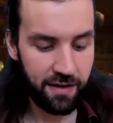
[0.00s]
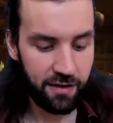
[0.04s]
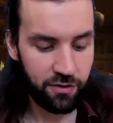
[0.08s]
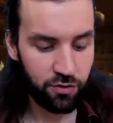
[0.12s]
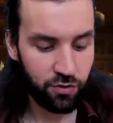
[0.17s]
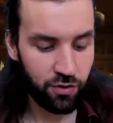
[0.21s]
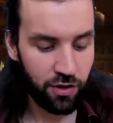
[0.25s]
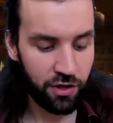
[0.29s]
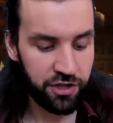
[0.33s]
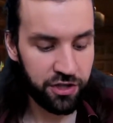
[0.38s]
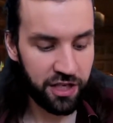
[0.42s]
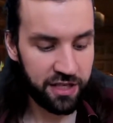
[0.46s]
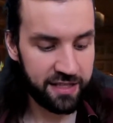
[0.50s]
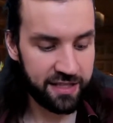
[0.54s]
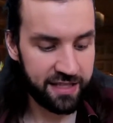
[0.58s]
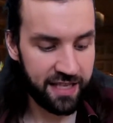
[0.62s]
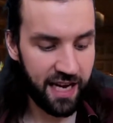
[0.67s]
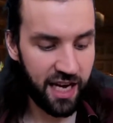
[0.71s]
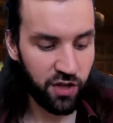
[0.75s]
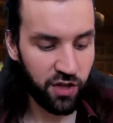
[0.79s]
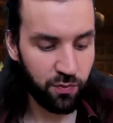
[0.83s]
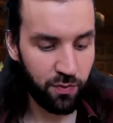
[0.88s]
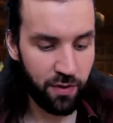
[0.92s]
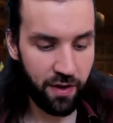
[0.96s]
So I just
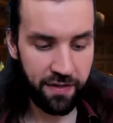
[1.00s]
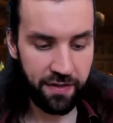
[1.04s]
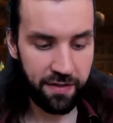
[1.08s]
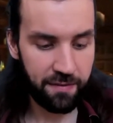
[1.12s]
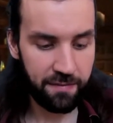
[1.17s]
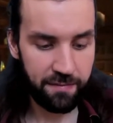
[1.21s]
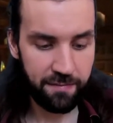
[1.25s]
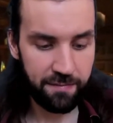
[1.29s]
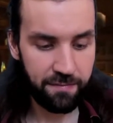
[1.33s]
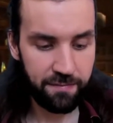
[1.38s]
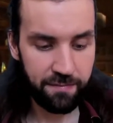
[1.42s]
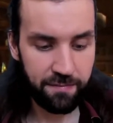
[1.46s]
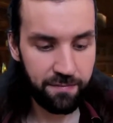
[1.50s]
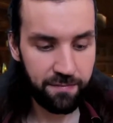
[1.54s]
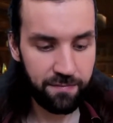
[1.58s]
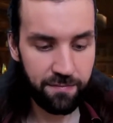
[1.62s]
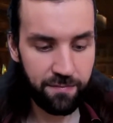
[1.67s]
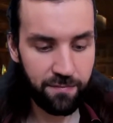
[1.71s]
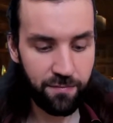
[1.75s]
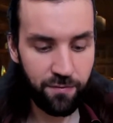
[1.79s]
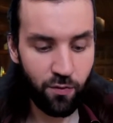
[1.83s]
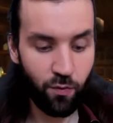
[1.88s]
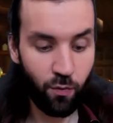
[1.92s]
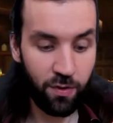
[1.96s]
start with
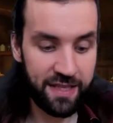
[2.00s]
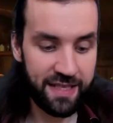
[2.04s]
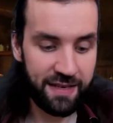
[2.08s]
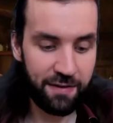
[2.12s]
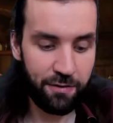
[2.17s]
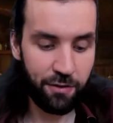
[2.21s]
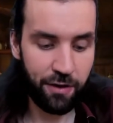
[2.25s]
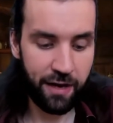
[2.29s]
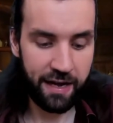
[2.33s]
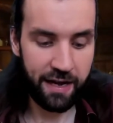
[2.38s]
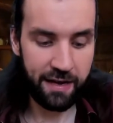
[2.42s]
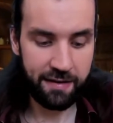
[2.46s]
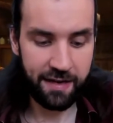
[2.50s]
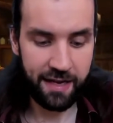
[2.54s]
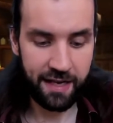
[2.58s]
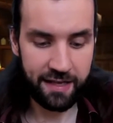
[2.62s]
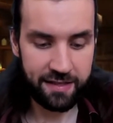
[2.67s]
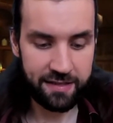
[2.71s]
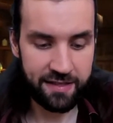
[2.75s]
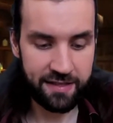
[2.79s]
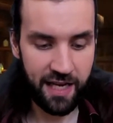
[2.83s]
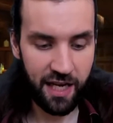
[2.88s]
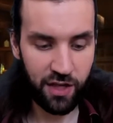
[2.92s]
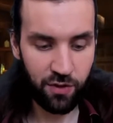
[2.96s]
whatever I can
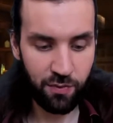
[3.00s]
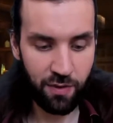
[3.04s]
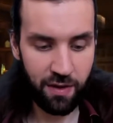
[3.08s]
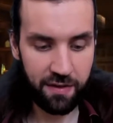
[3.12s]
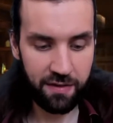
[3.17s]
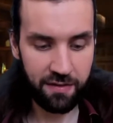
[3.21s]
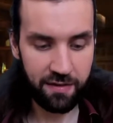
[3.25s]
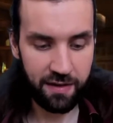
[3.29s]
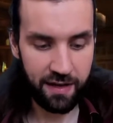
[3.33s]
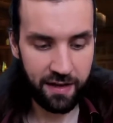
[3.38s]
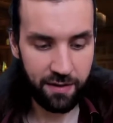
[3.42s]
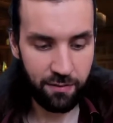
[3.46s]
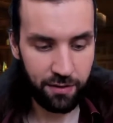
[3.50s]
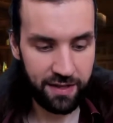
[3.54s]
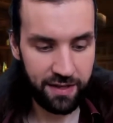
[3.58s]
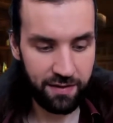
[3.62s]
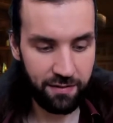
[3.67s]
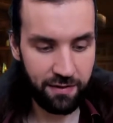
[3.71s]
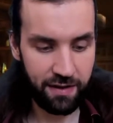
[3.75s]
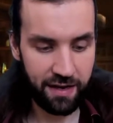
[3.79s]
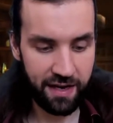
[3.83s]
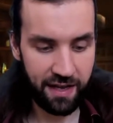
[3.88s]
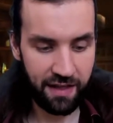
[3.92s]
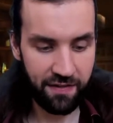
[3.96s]
start with, like
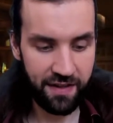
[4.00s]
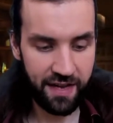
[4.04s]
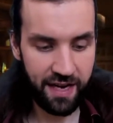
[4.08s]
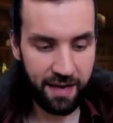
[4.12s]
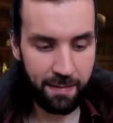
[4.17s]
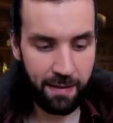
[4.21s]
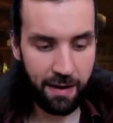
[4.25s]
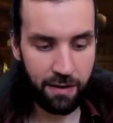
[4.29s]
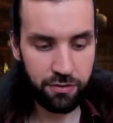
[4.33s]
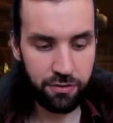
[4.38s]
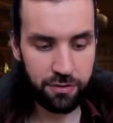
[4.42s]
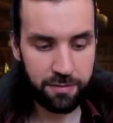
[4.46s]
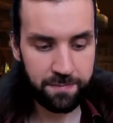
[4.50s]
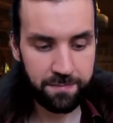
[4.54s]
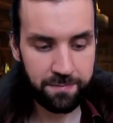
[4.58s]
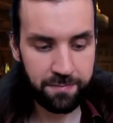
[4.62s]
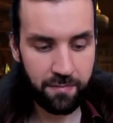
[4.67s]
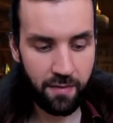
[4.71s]
whatever I can think about.